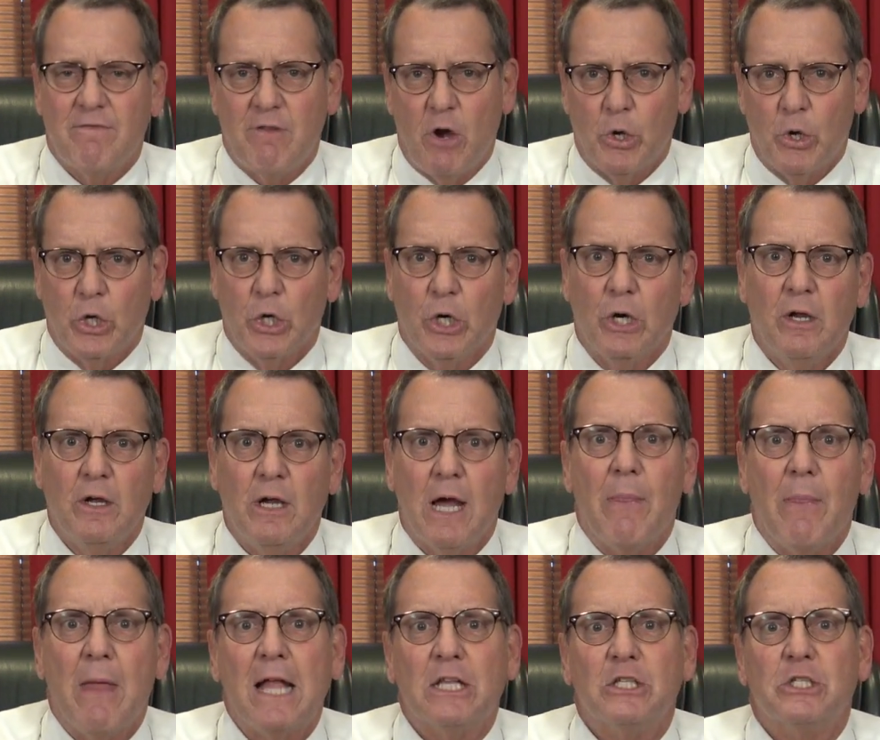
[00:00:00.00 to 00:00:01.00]
voter,
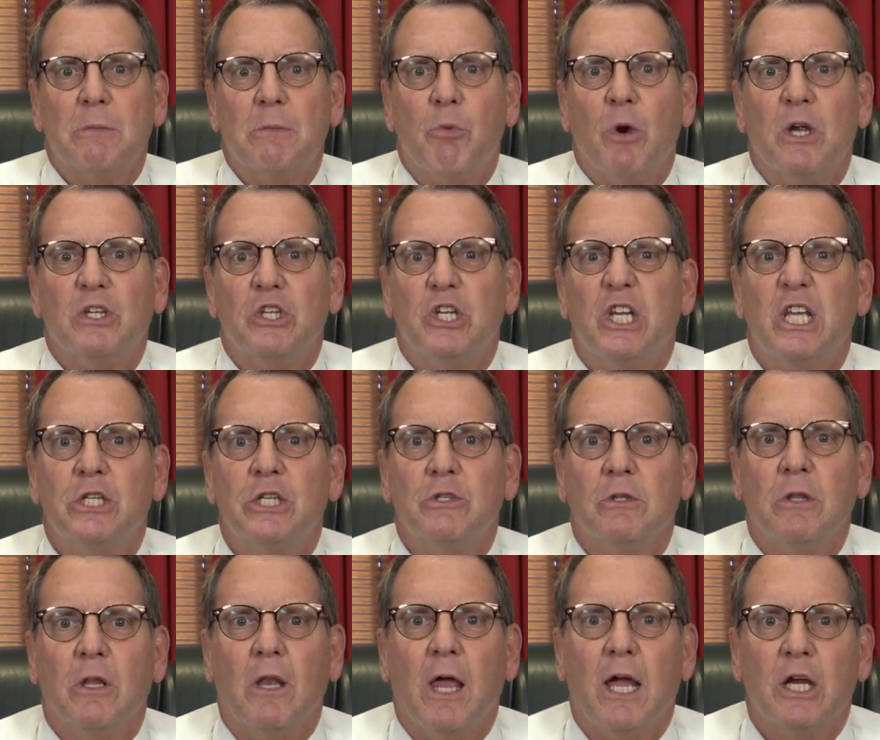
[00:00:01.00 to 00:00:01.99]
and that's the
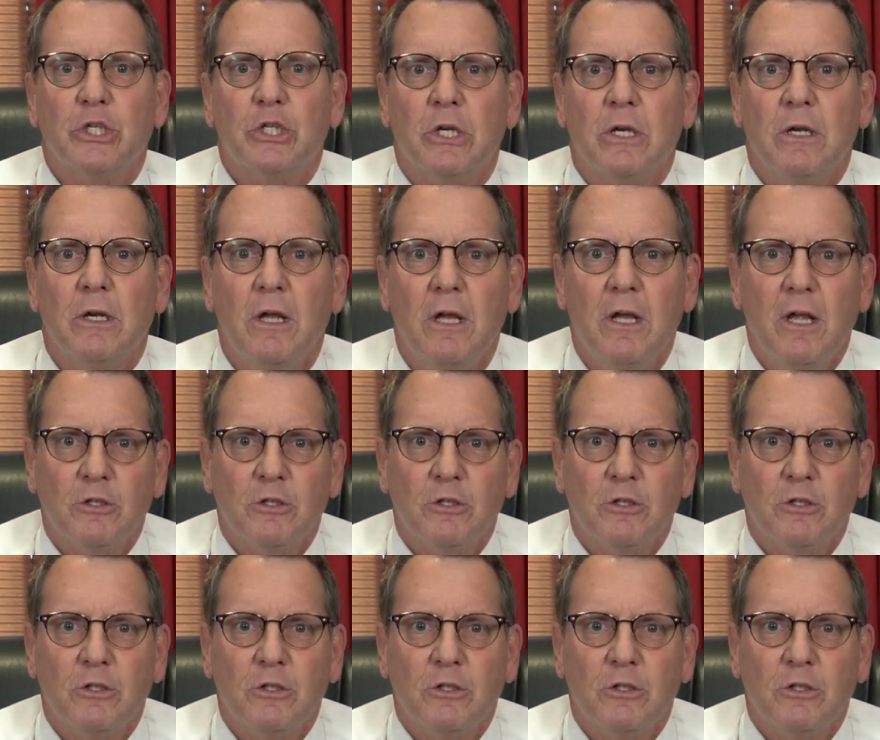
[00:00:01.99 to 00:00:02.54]
presidential election.